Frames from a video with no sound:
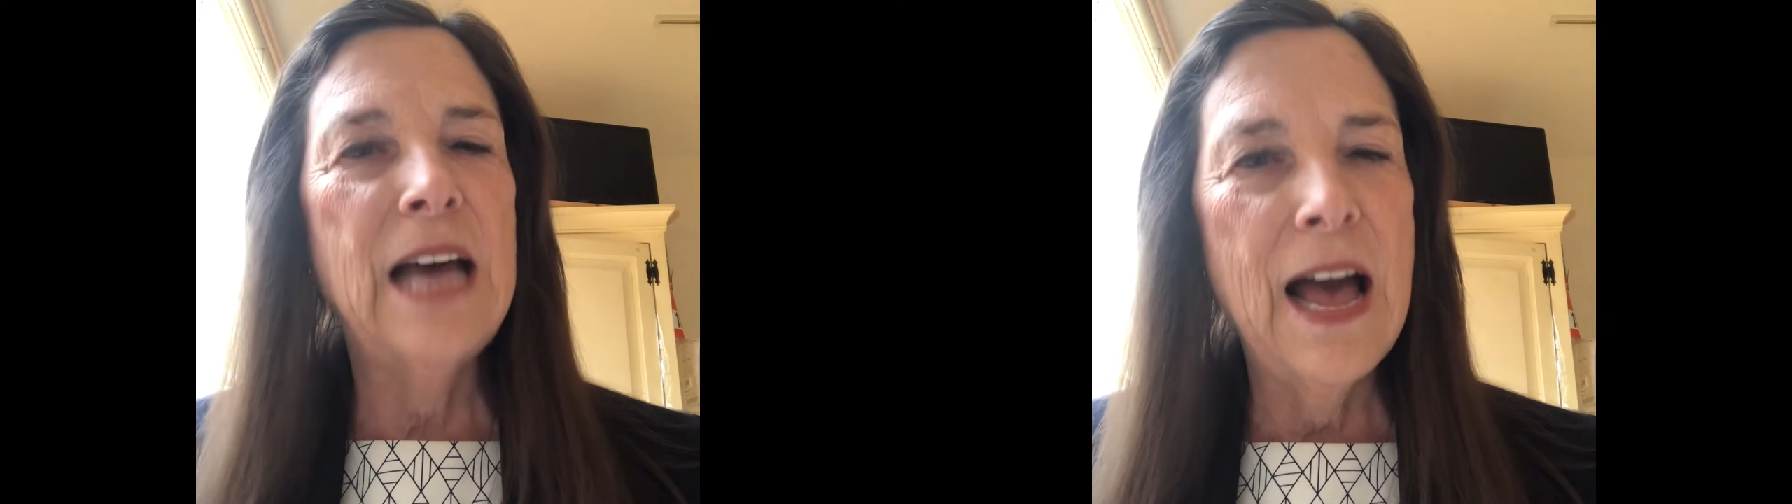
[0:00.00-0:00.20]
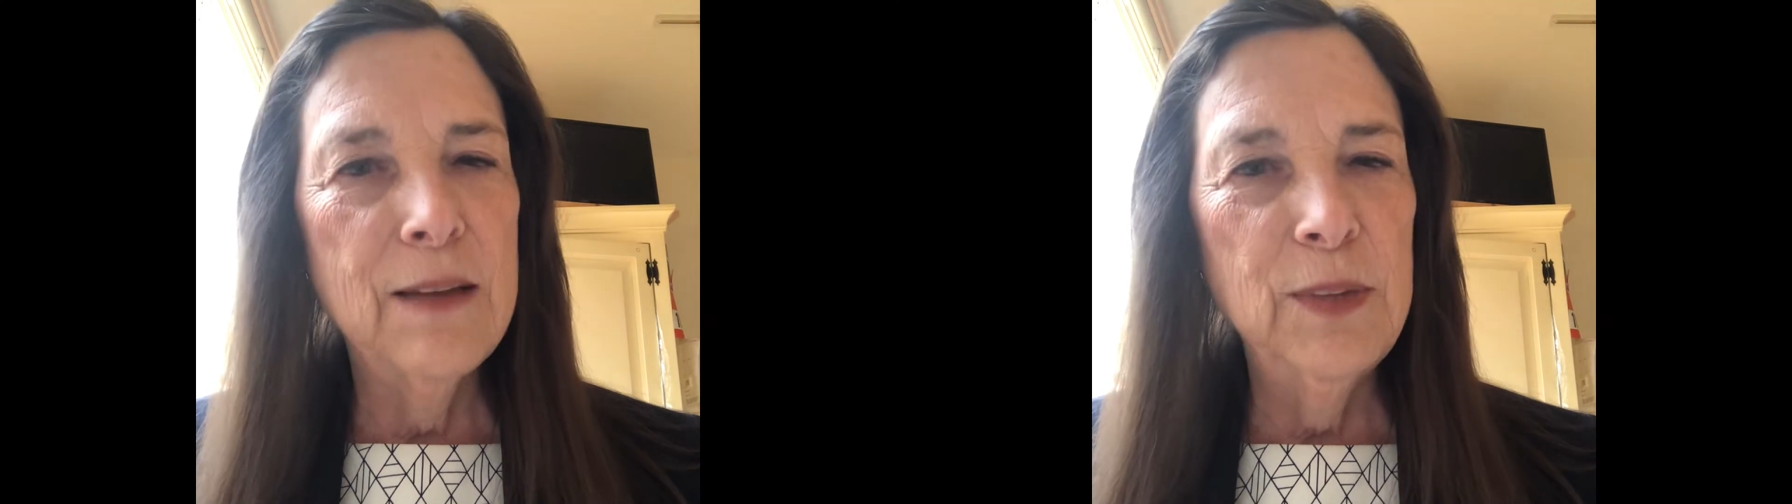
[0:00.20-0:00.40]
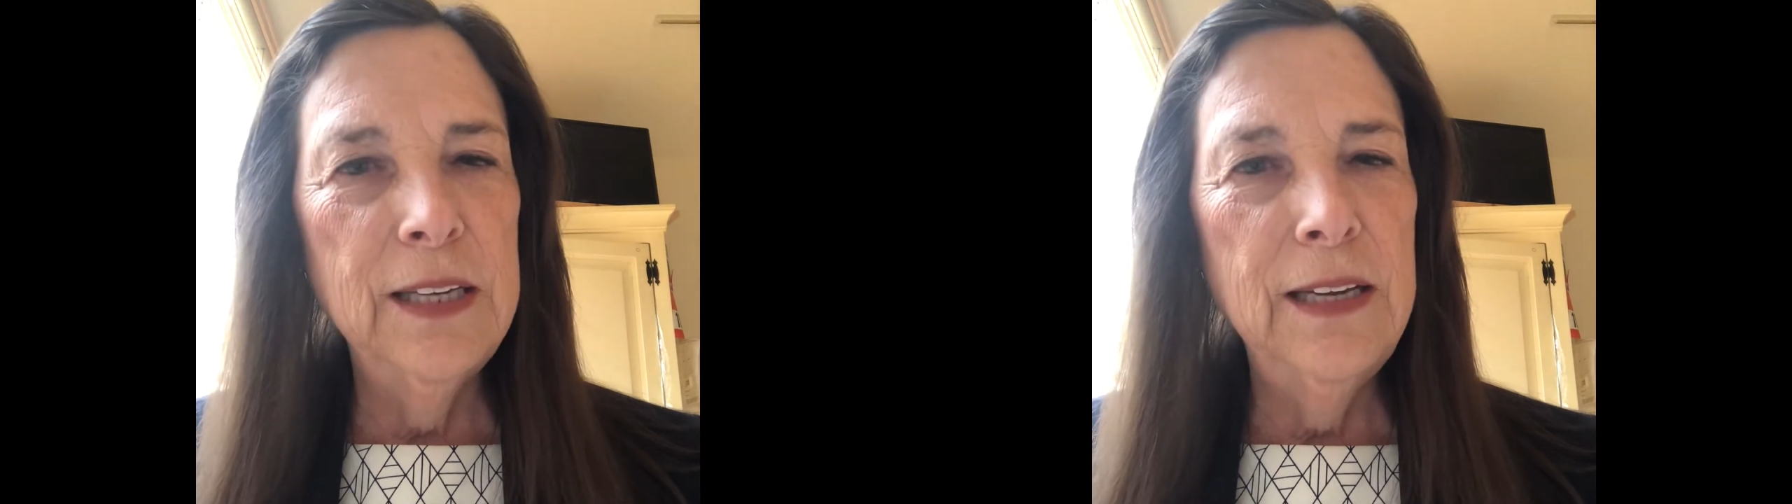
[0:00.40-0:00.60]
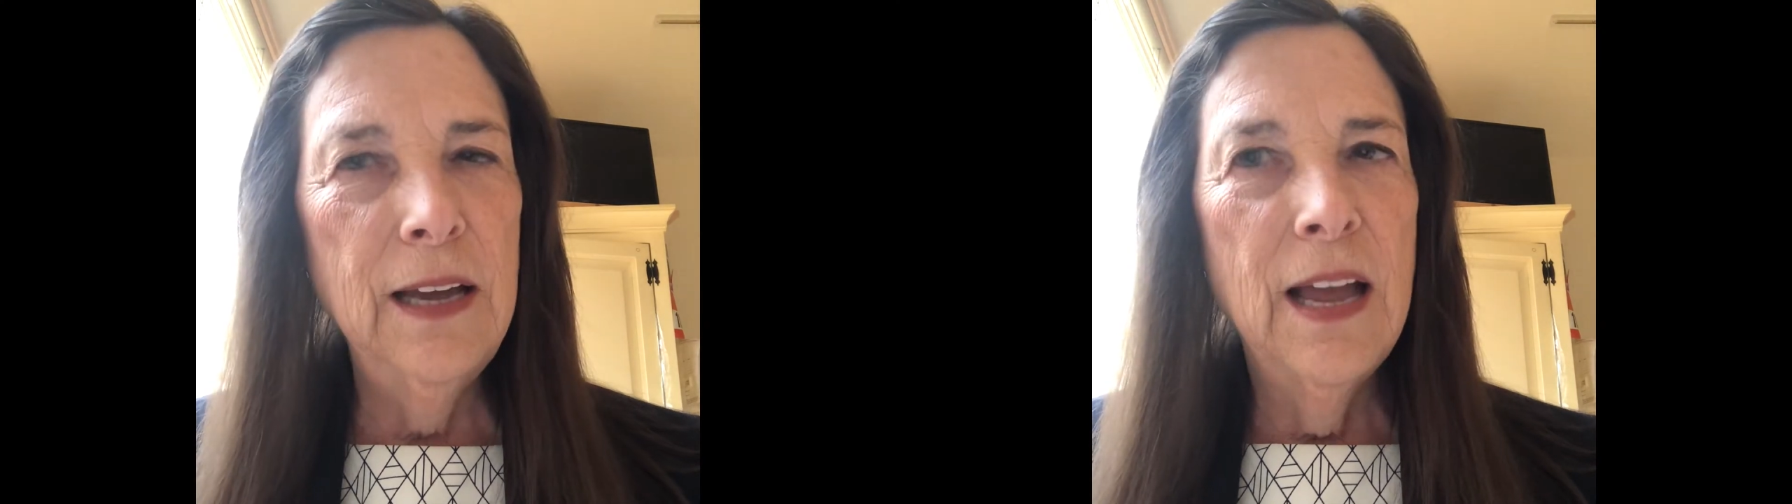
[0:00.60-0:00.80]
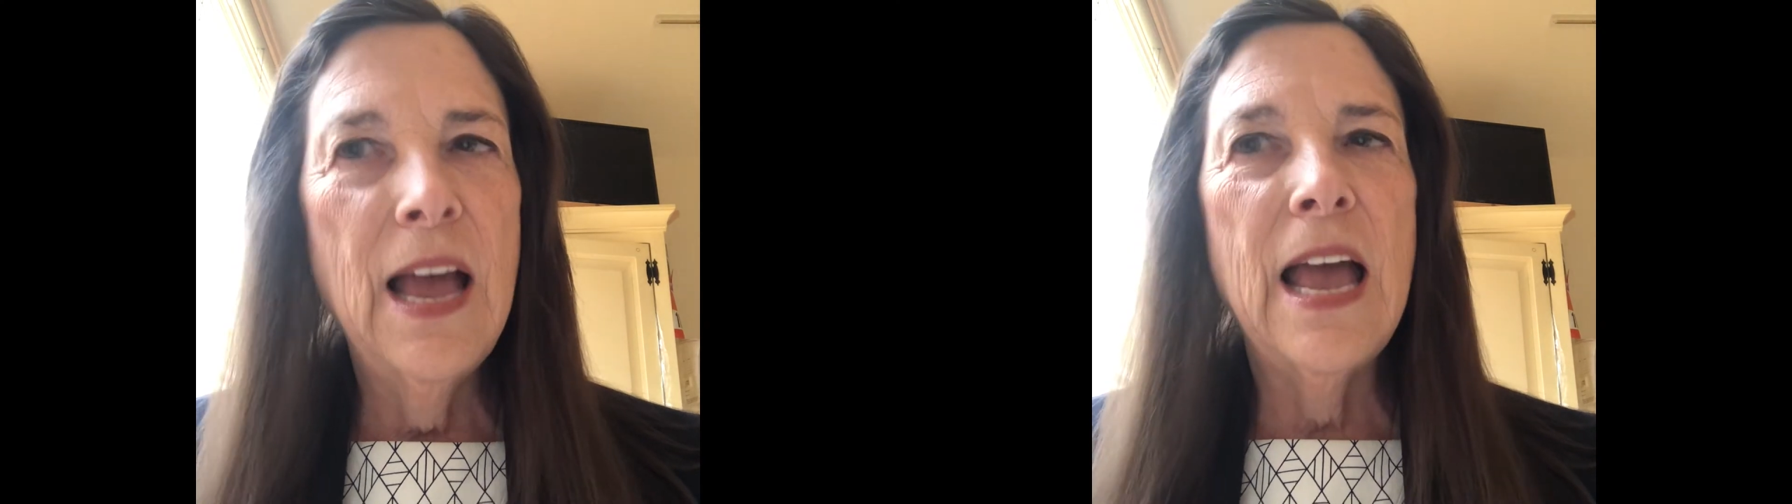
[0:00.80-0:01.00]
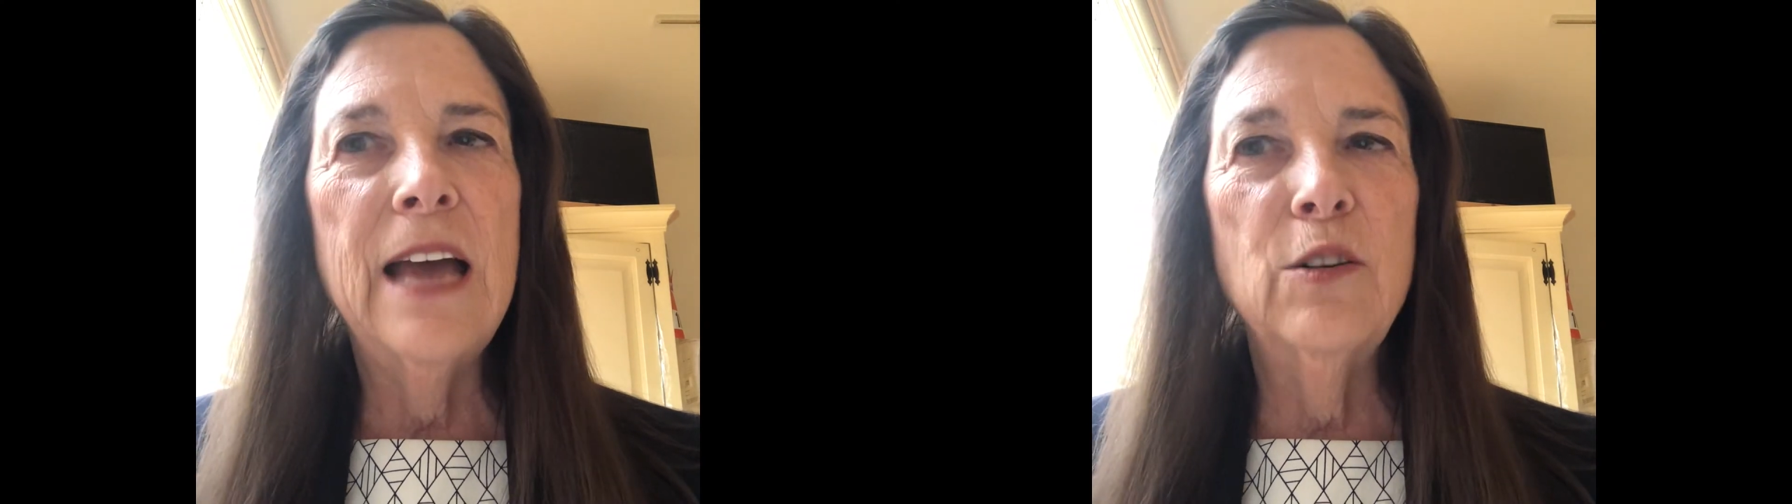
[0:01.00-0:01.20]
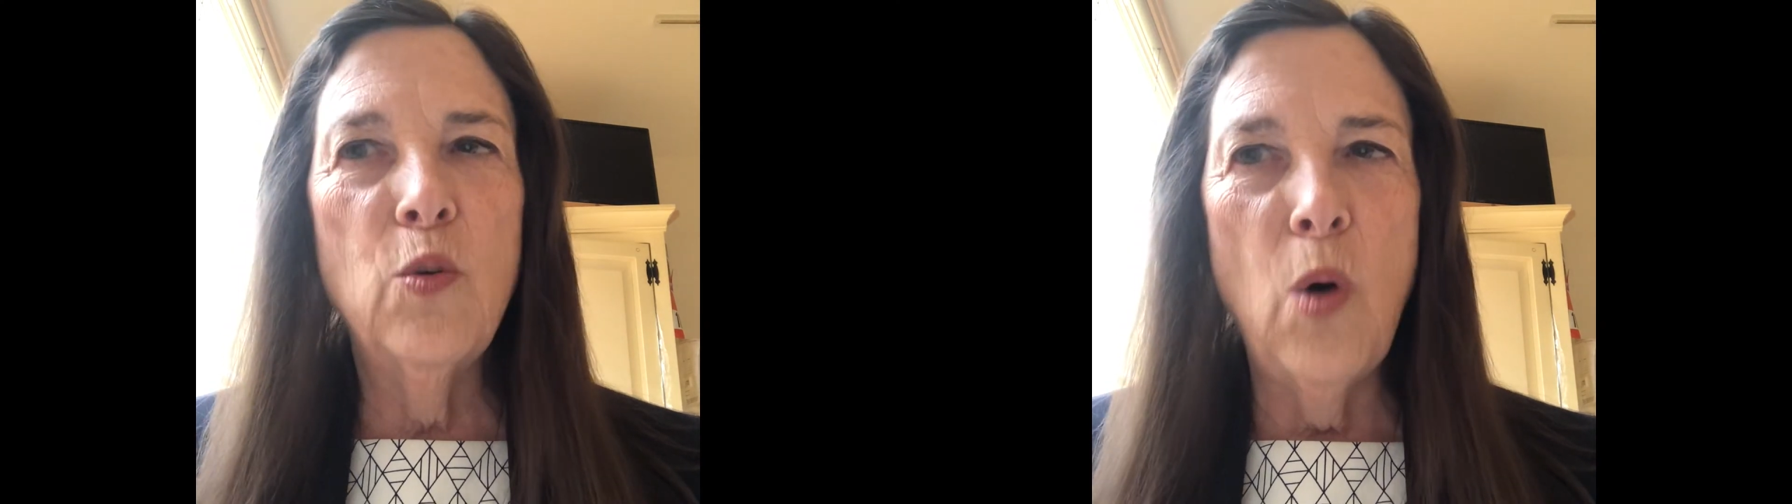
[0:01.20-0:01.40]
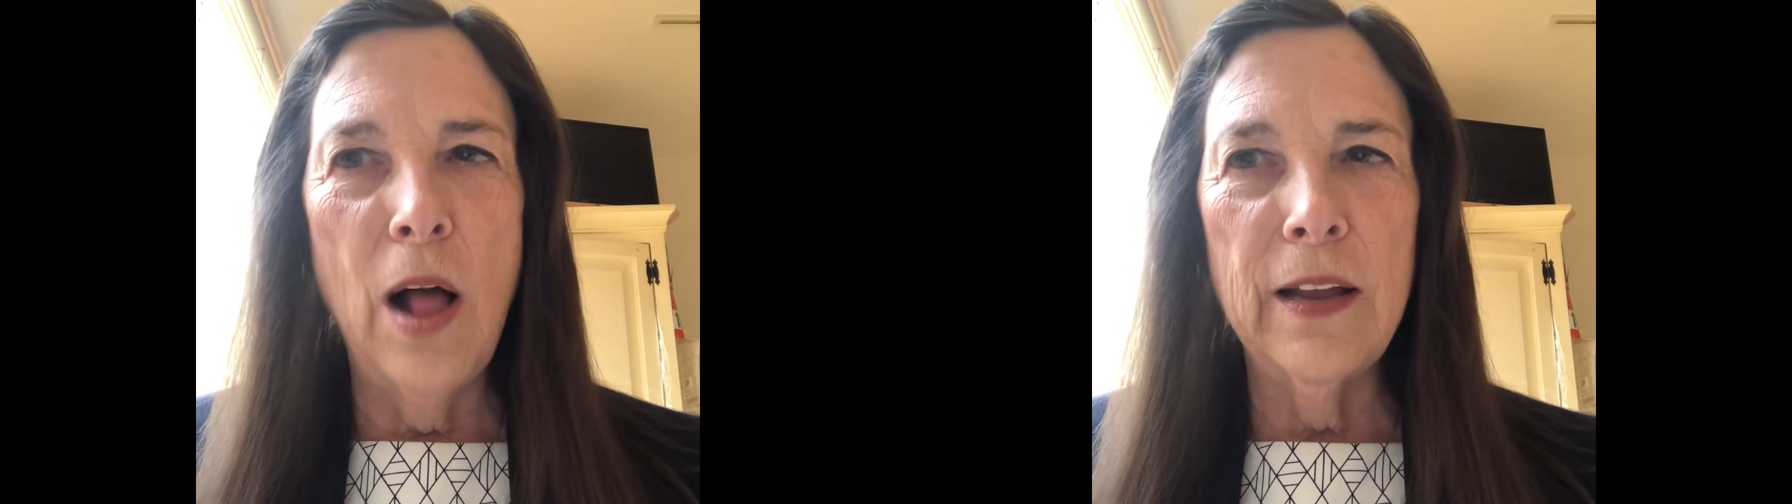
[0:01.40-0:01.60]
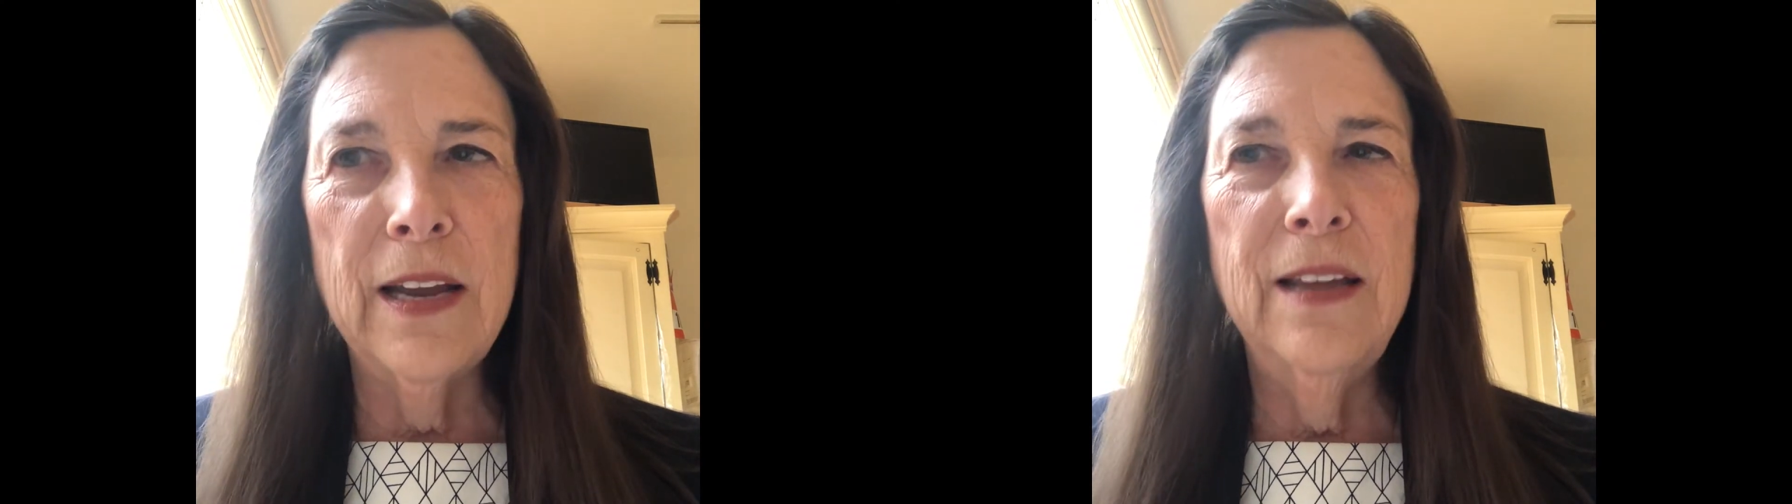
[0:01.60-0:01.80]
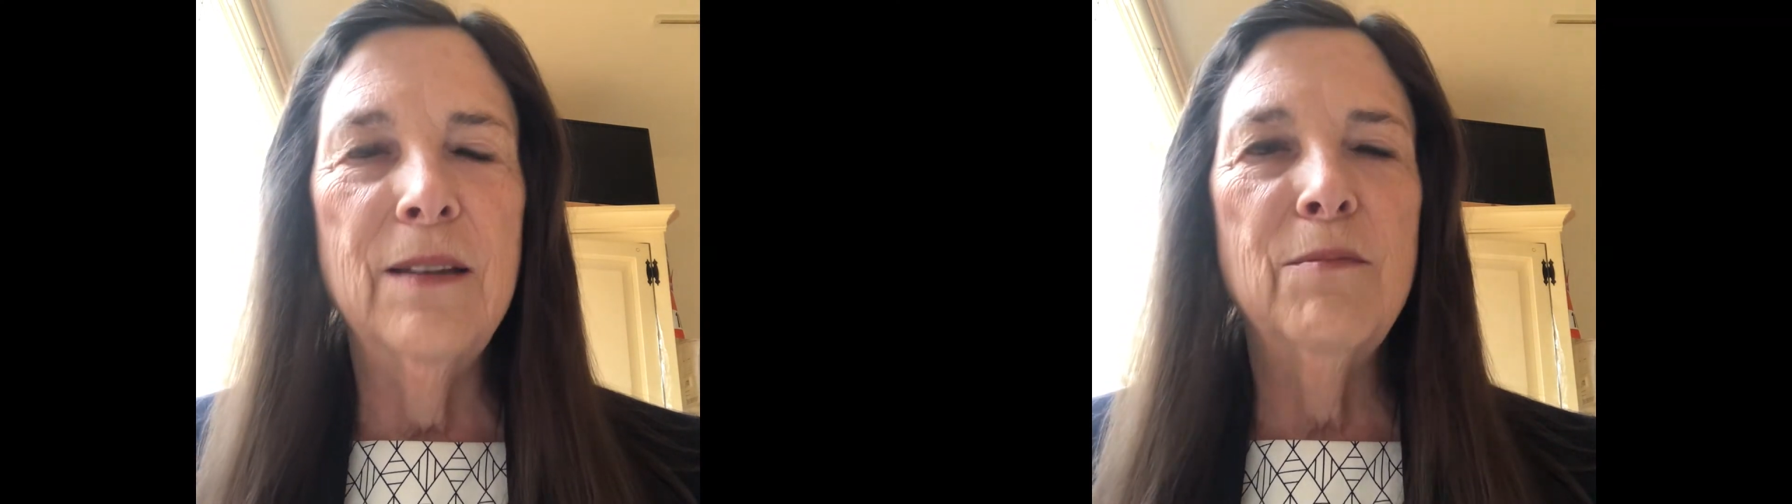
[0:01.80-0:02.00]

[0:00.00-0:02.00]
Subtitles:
timely and quality